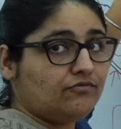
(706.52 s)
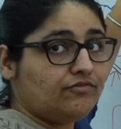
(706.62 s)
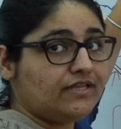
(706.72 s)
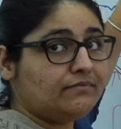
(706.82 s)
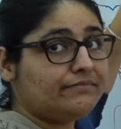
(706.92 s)

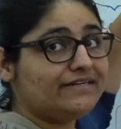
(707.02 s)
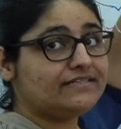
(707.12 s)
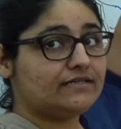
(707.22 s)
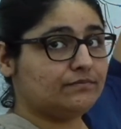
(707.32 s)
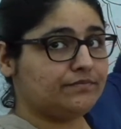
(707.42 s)
will build
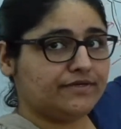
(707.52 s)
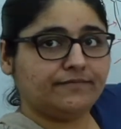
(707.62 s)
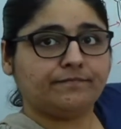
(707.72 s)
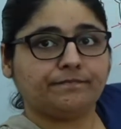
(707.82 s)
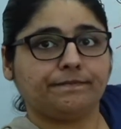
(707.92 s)
up.
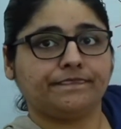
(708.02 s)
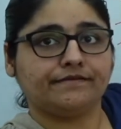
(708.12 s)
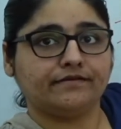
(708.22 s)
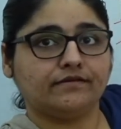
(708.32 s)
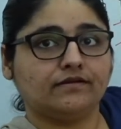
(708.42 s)

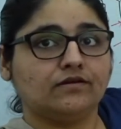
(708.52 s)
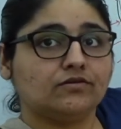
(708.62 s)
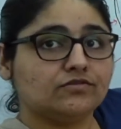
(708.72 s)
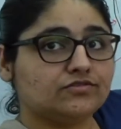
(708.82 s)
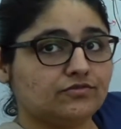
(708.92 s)

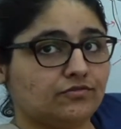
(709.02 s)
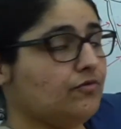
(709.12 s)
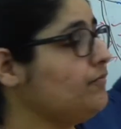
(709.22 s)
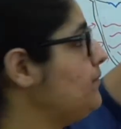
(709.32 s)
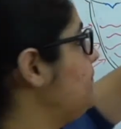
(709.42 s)

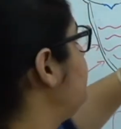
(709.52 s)
So,